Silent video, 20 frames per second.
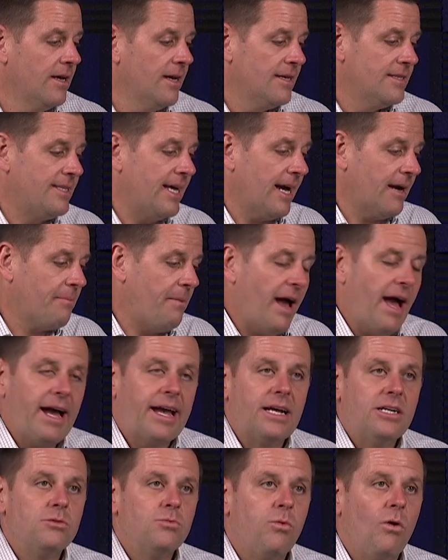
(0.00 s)
Tech
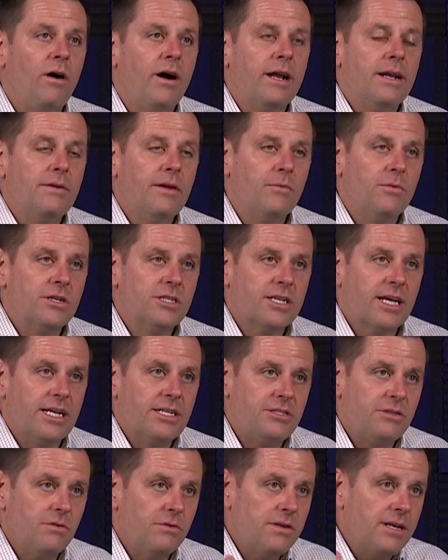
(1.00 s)
Package 1, which
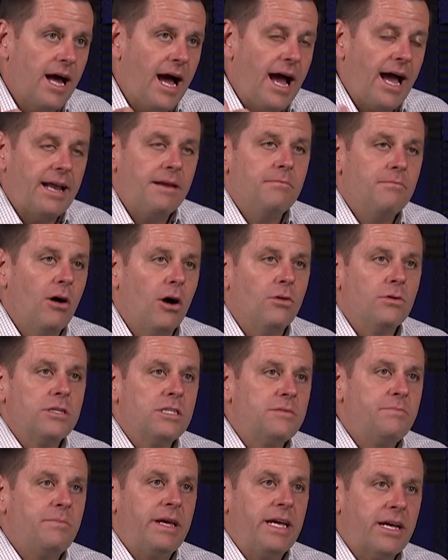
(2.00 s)
gets you 9 Bose
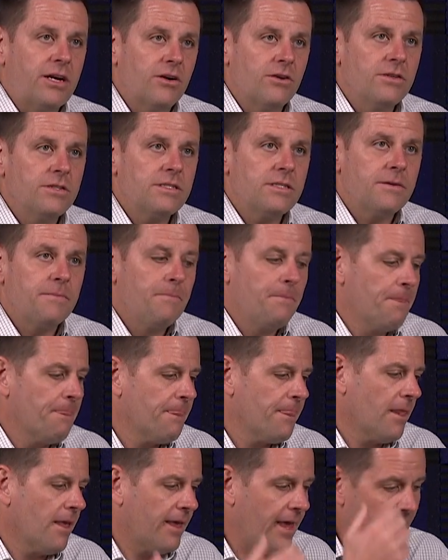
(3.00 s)
speakers,
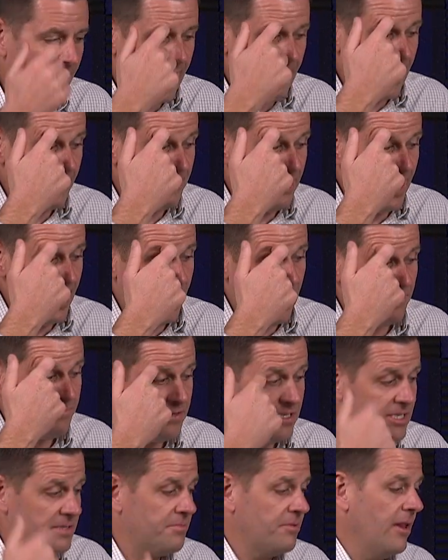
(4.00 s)
okay, and the head-up
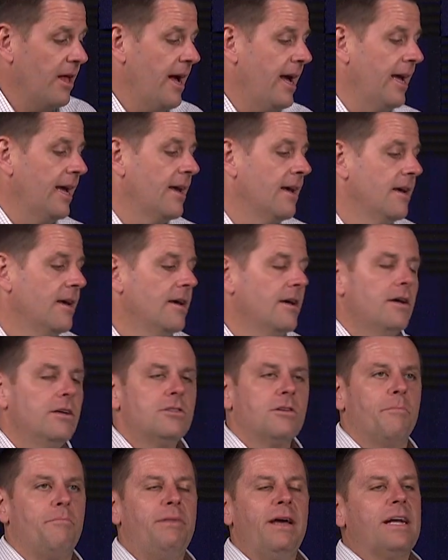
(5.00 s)
display.
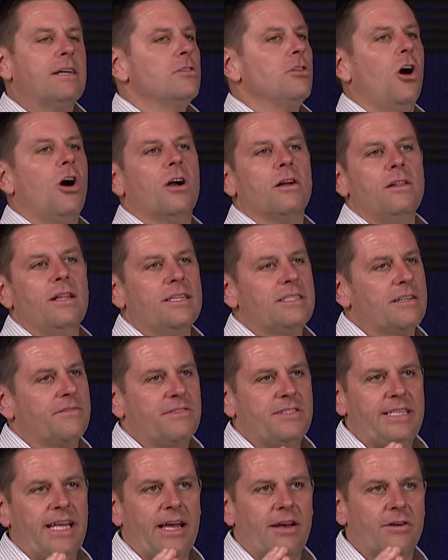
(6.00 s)
So a big, long list of
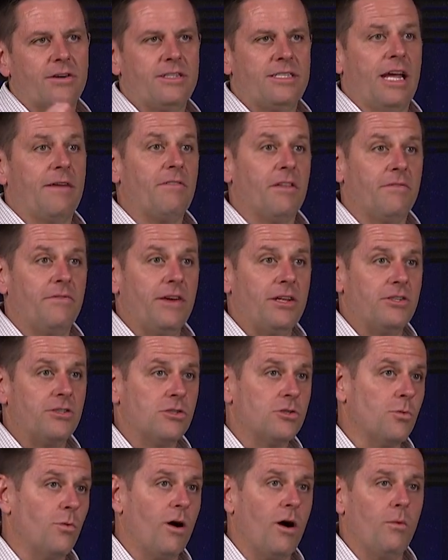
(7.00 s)
standard safety features
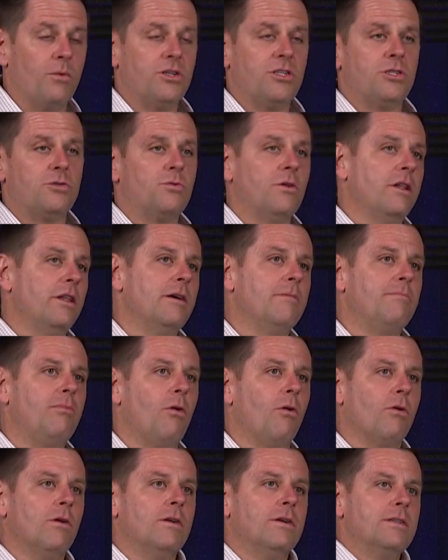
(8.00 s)
as well, which is really
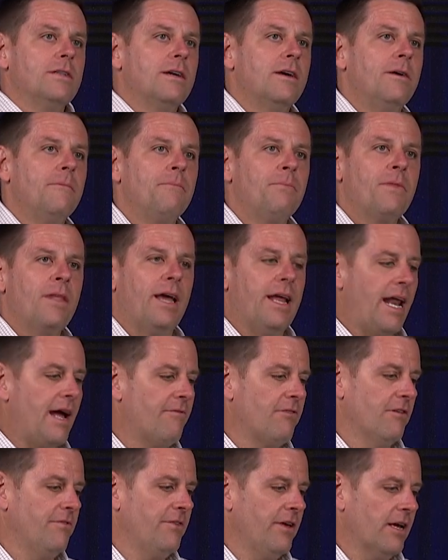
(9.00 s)
important in
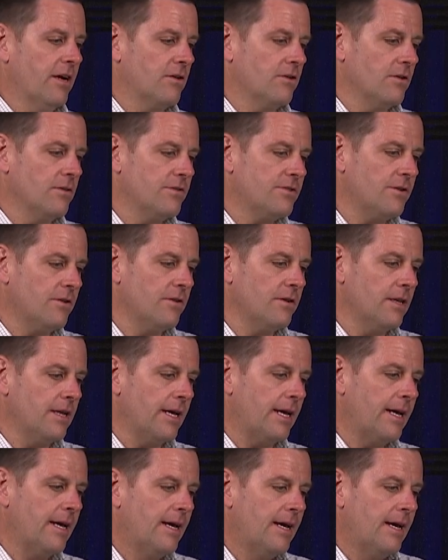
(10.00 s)
every vehicle, certainly.